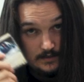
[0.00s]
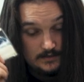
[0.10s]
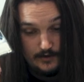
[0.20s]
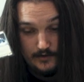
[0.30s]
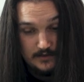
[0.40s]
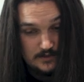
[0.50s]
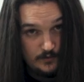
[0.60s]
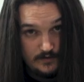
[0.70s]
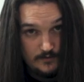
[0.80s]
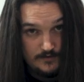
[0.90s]
So you can
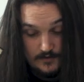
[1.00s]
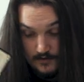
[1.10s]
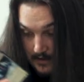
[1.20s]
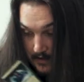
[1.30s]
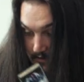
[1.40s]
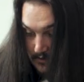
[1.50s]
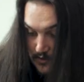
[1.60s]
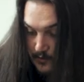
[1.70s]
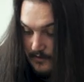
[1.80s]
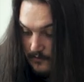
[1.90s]
swing with
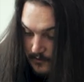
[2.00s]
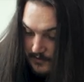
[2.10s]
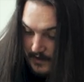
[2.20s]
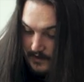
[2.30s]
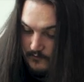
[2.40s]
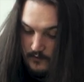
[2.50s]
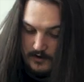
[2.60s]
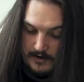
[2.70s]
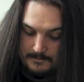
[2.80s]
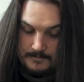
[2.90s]

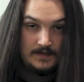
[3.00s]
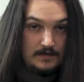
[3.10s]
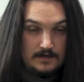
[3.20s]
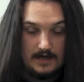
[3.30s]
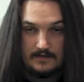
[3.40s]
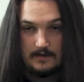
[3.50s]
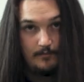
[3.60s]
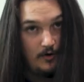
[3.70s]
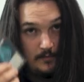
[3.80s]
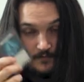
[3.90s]
Anvilheim and
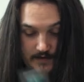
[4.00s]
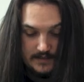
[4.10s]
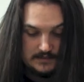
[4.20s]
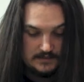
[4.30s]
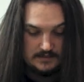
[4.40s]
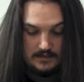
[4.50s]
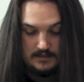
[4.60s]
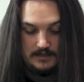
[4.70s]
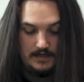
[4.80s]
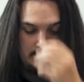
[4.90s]
then pop this
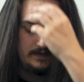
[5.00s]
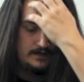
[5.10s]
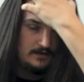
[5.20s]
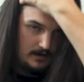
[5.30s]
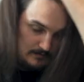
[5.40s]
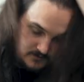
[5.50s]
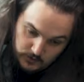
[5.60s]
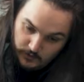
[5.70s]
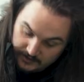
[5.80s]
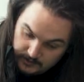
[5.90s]
and then come
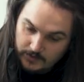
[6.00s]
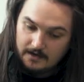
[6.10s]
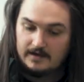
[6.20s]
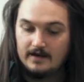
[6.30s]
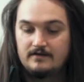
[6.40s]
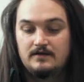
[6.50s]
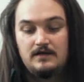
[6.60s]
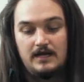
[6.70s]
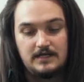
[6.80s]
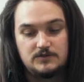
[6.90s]
swing again.
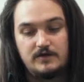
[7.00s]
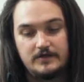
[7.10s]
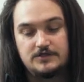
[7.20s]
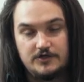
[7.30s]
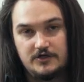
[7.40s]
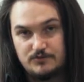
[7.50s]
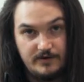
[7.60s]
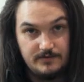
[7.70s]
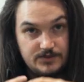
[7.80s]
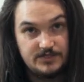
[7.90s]
And it's one of those turns
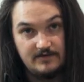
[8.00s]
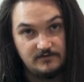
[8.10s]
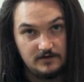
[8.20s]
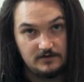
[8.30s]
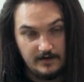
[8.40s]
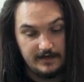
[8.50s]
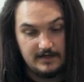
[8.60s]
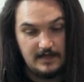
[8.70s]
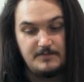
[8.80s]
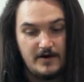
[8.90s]
where you just have to like
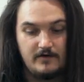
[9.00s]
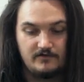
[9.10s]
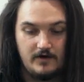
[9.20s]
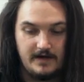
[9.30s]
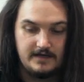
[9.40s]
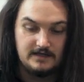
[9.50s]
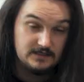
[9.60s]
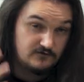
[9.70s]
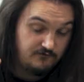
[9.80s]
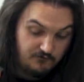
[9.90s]
keep our entire hand.
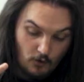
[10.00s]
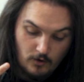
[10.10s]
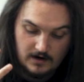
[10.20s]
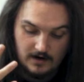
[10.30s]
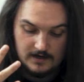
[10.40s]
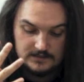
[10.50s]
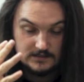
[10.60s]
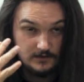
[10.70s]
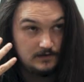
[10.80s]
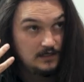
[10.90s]
It's four cards,
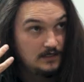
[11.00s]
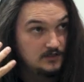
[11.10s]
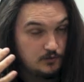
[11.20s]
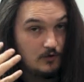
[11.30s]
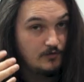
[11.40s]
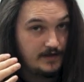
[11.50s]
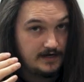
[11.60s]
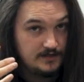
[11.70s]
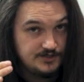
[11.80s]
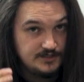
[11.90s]
so 12
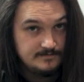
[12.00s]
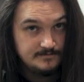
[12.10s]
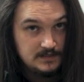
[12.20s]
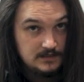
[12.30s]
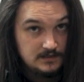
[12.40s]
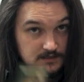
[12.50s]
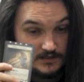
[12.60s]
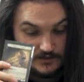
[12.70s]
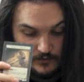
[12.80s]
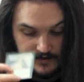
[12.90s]
energy to
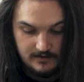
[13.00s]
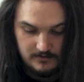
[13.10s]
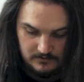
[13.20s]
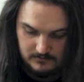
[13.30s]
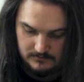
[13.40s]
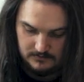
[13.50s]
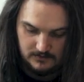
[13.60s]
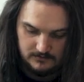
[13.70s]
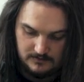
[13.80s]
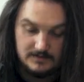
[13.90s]
swing.
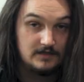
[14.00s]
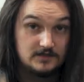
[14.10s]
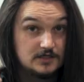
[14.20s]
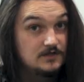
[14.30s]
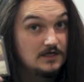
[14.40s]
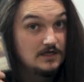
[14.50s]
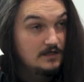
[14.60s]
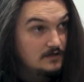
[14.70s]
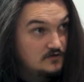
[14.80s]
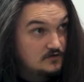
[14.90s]
To
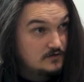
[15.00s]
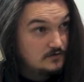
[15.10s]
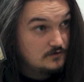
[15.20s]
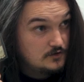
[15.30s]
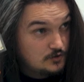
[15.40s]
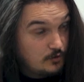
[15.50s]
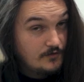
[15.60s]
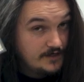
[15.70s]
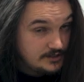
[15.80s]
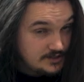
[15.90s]

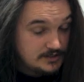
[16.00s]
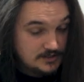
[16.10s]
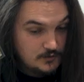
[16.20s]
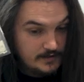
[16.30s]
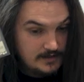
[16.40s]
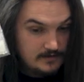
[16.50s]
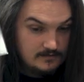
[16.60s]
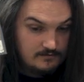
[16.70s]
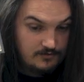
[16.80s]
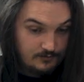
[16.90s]
12 energy to
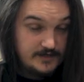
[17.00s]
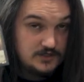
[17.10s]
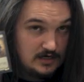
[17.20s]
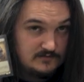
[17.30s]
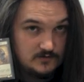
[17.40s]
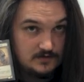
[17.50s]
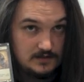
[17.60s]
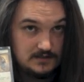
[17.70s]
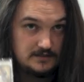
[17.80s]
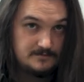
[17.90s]
swing three times with
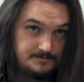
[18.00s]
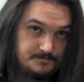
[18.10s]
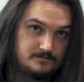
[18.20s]
this.